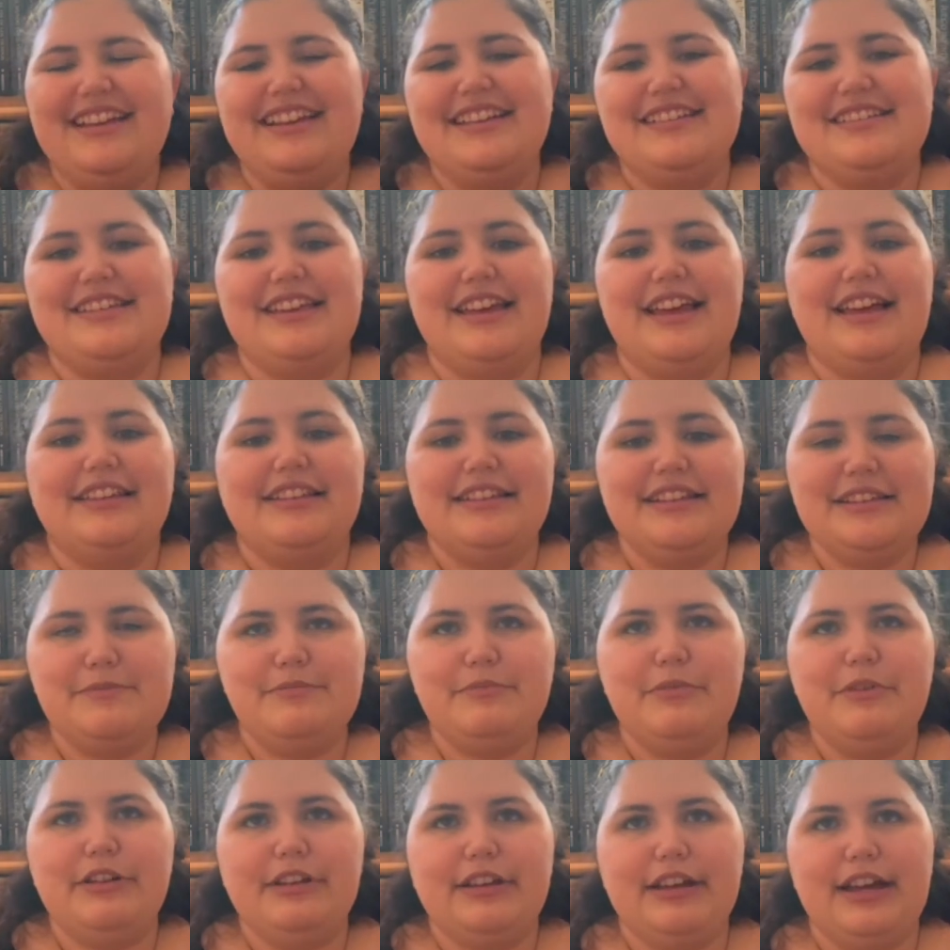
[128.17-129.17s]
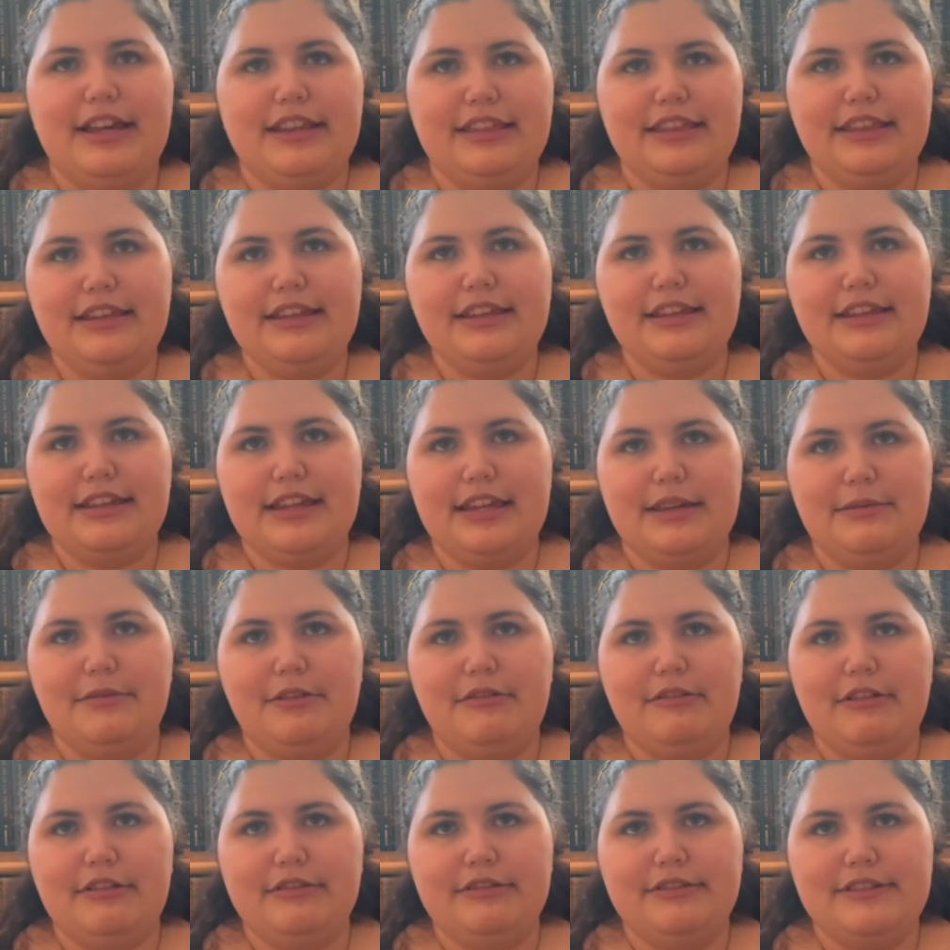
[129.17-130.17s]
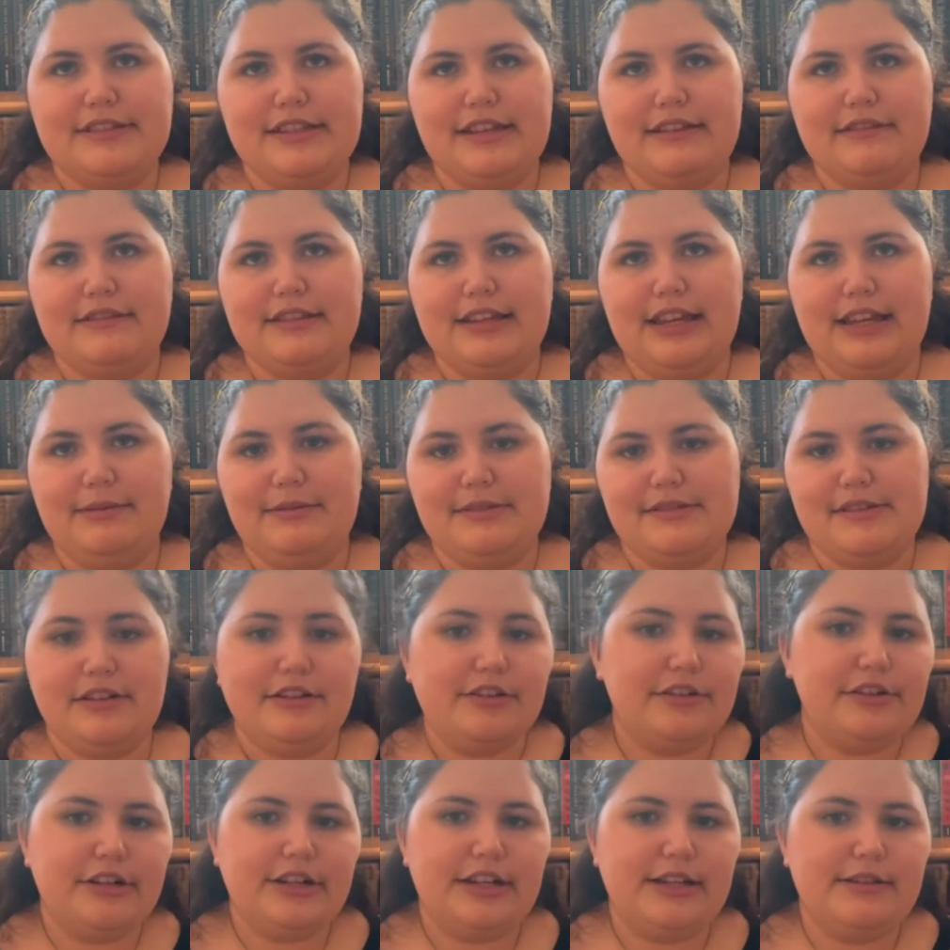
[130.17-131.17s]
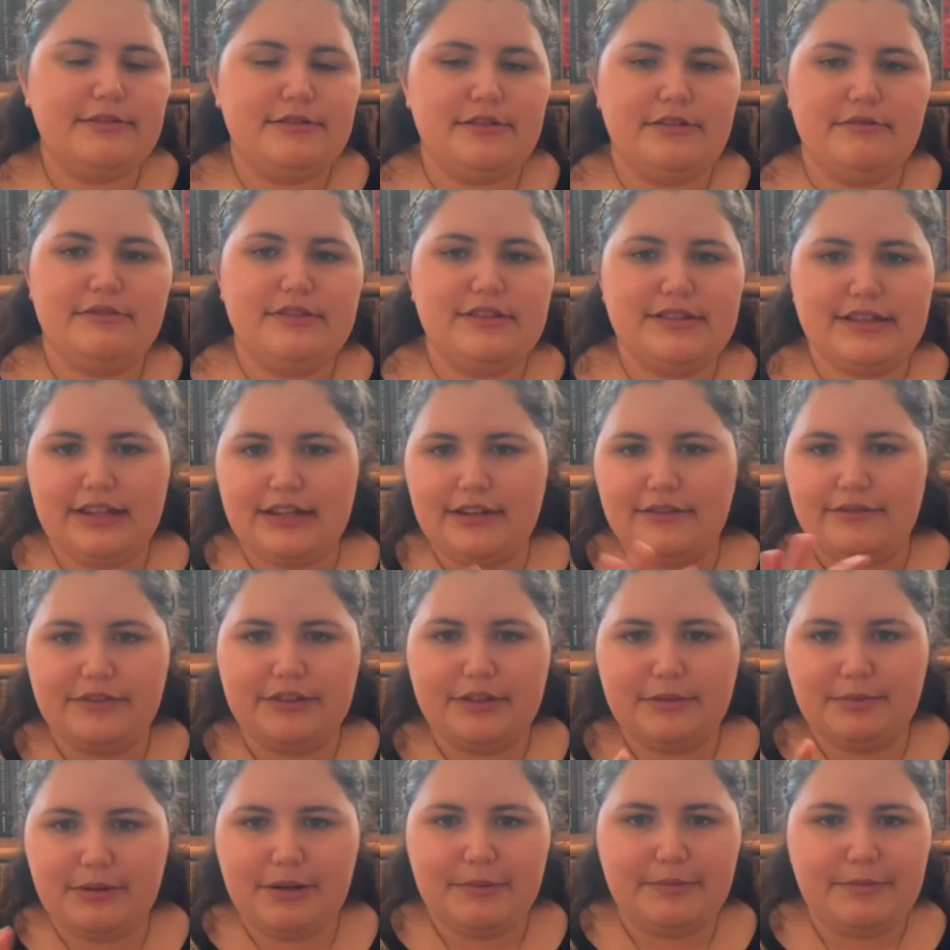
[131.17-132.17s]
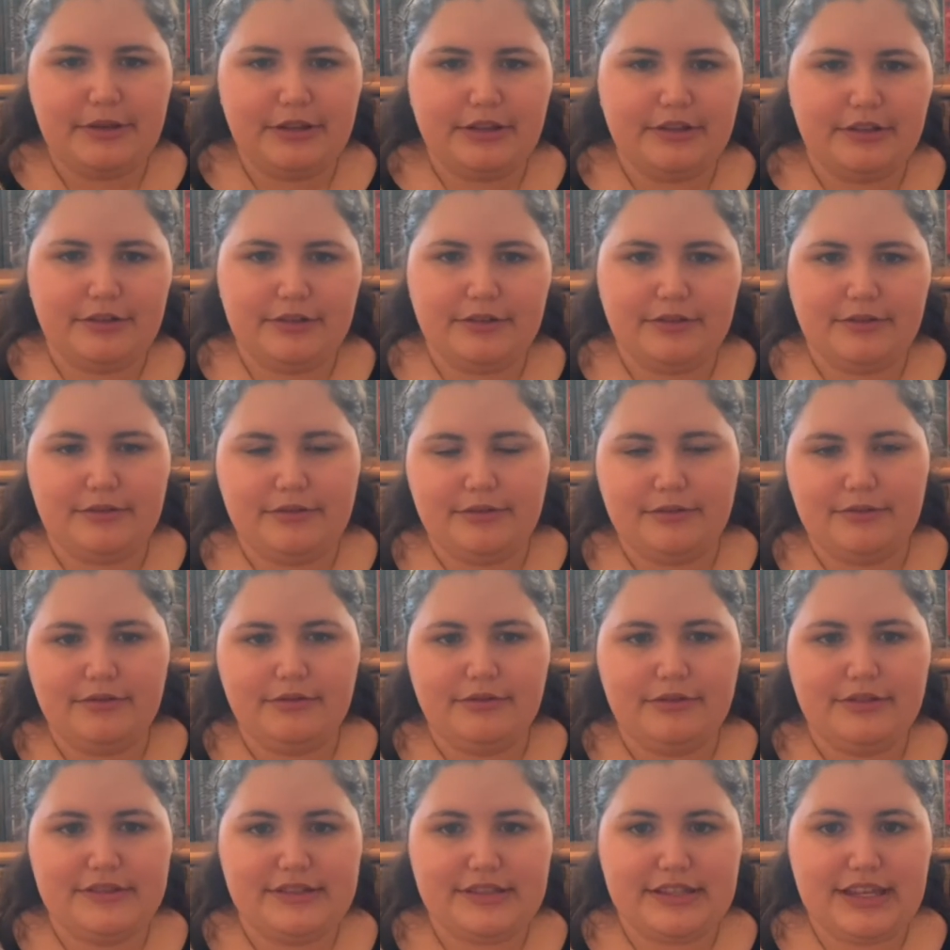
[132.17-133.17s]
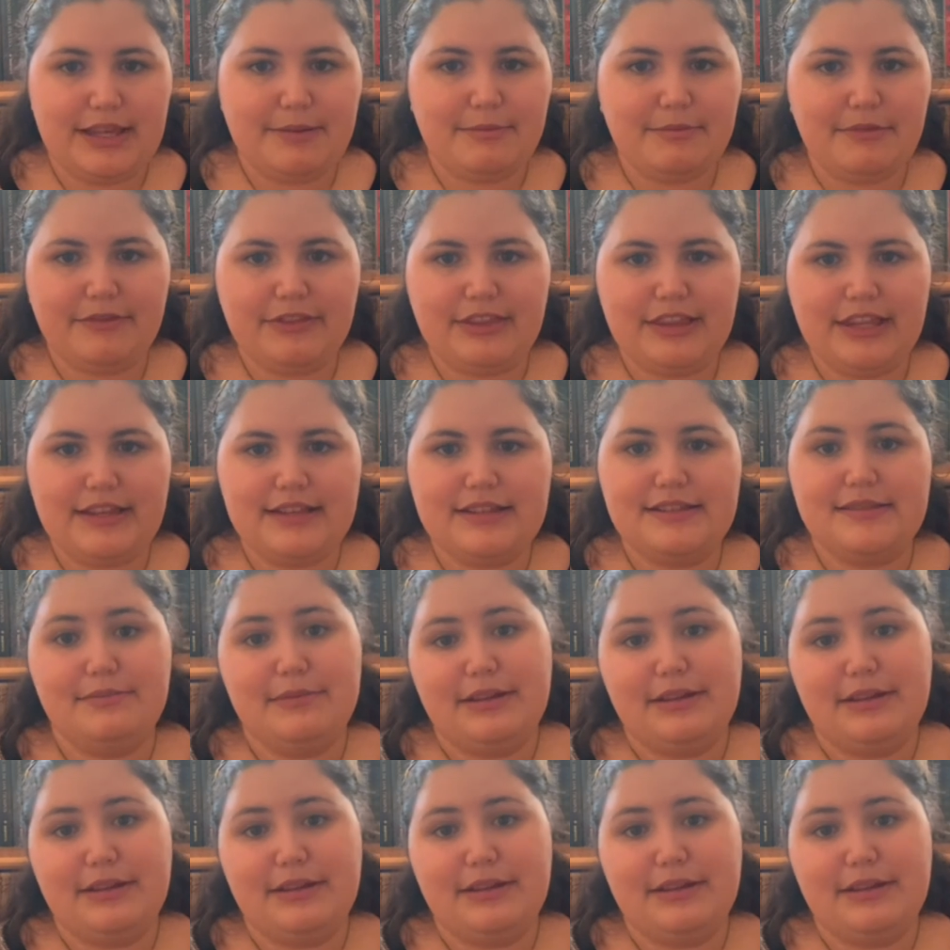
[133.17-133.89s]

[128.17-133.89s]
So yeah, this book, I think, came around the same time as Hunger Games, so it was kind of in the popular scheme of things.